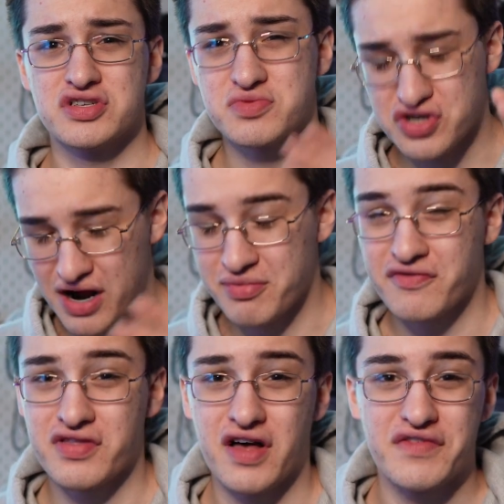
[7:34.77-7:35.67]
subscribe
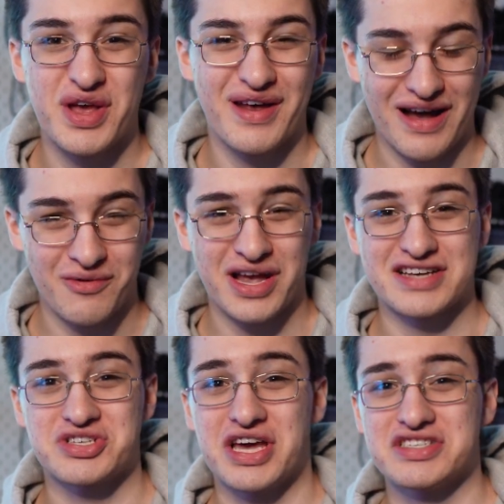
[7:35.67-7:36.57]
if you loved it, and I'll
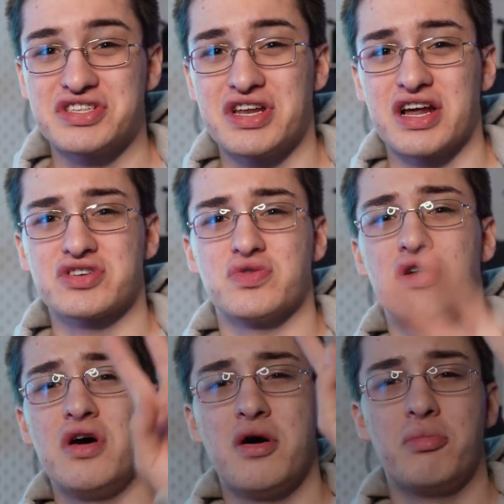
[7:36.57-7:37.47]
catch you guys in the next one.
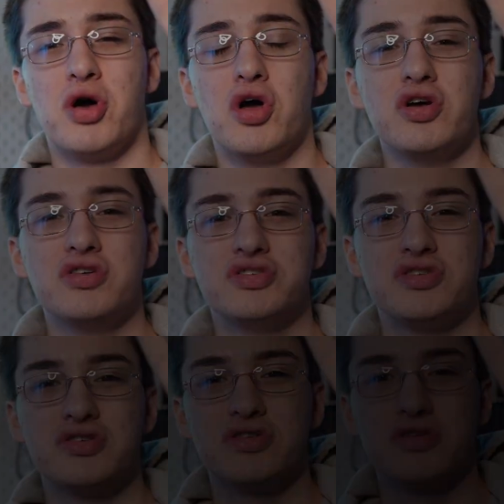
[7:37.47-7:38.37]
Peace!